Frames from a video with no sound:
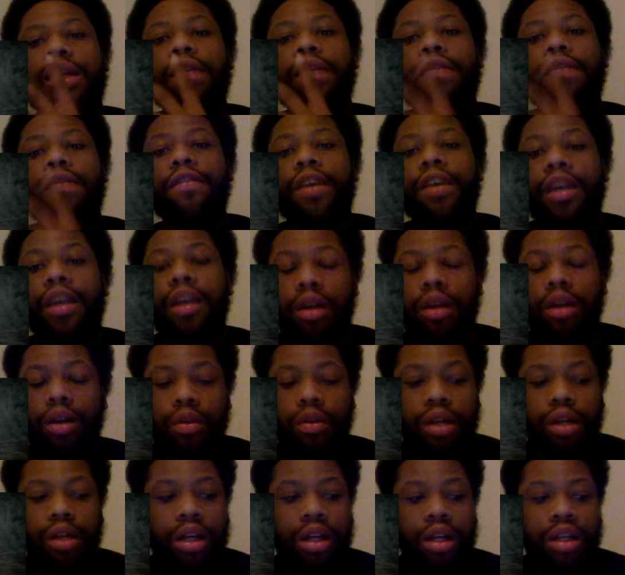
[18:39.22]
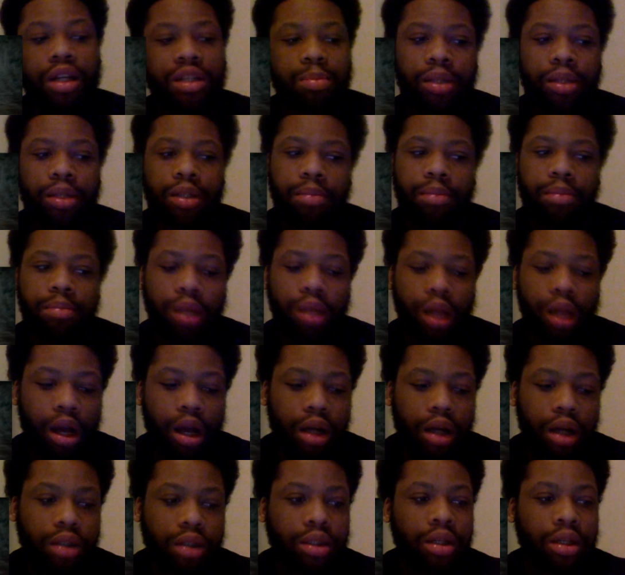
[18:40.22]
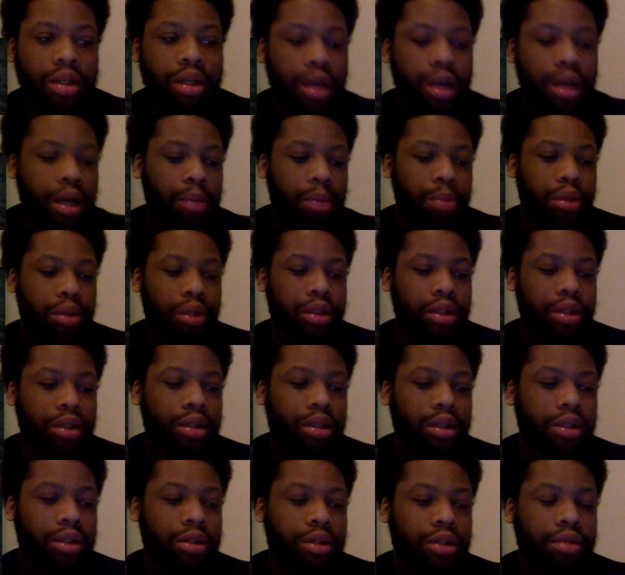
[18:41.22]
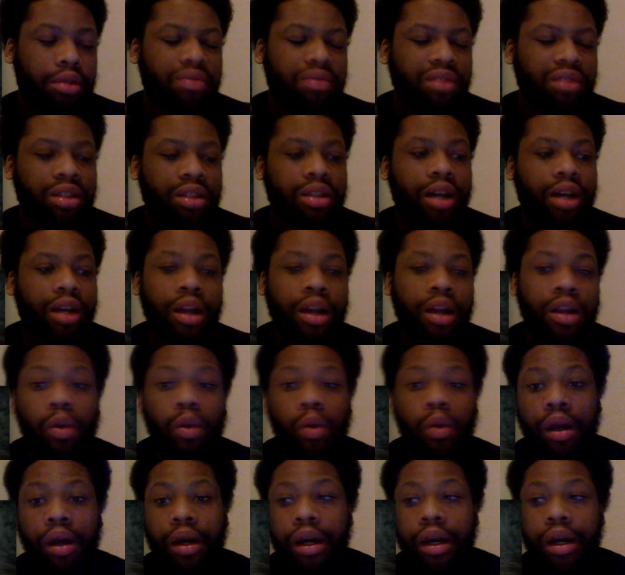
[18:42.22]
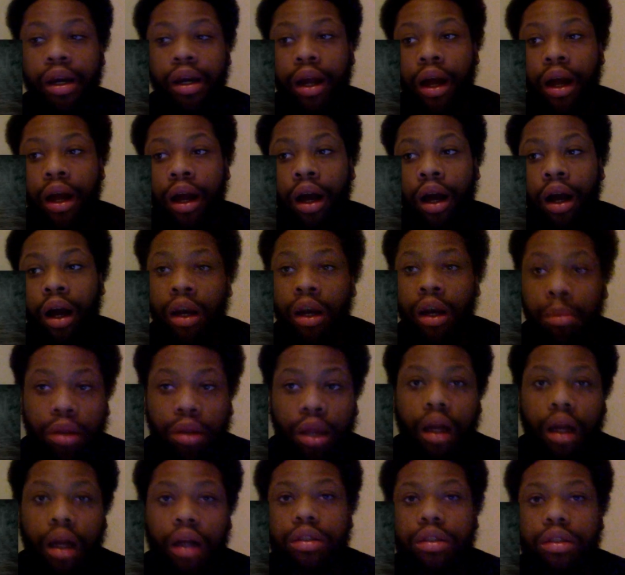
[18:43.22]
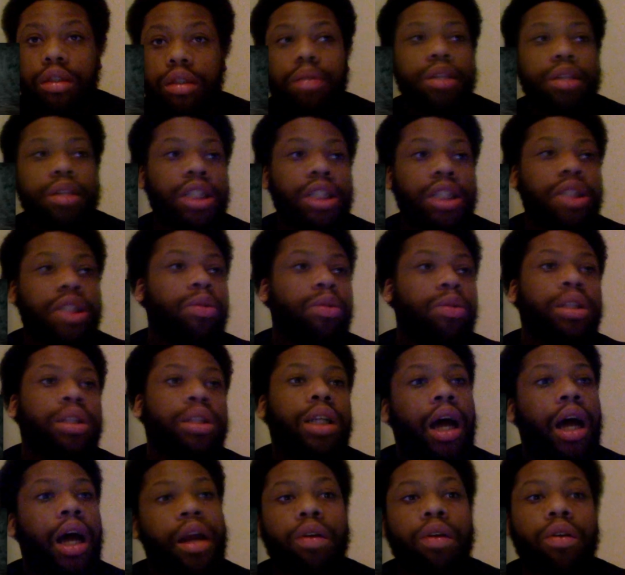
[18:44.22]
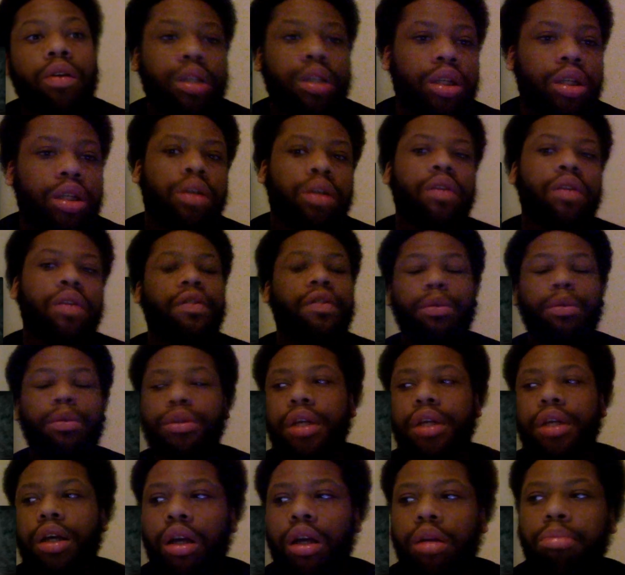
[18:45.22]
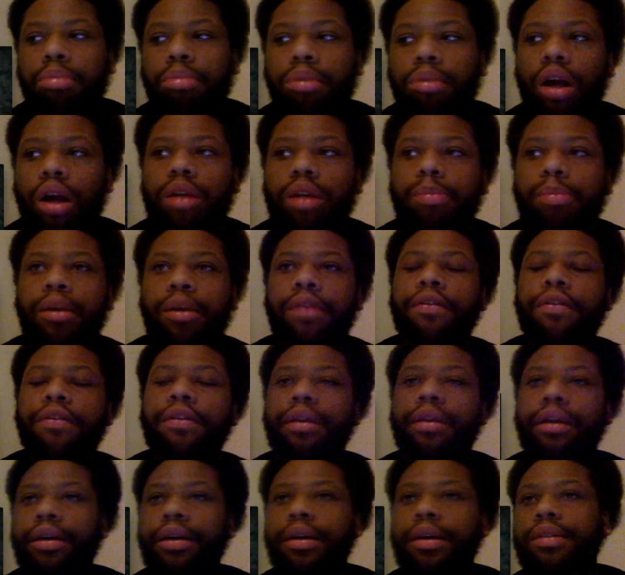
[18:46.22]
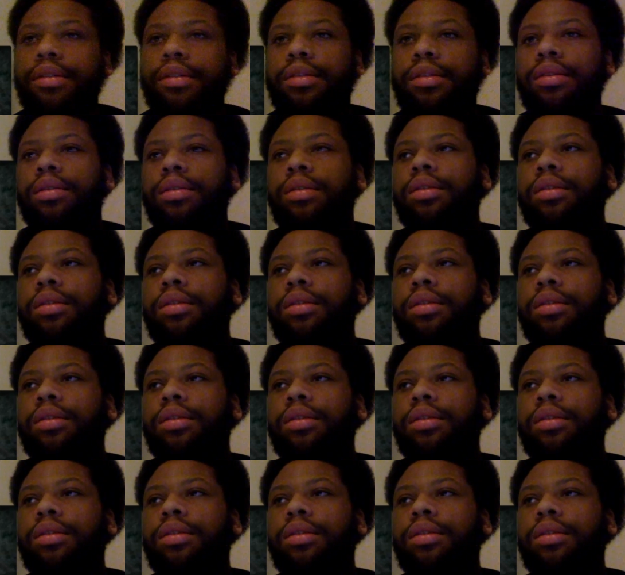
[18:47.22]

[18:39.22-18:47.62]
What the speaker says: video that is being blocked, but the other one got unblocked. This one, I don't know if it will get unblocked, but if it does,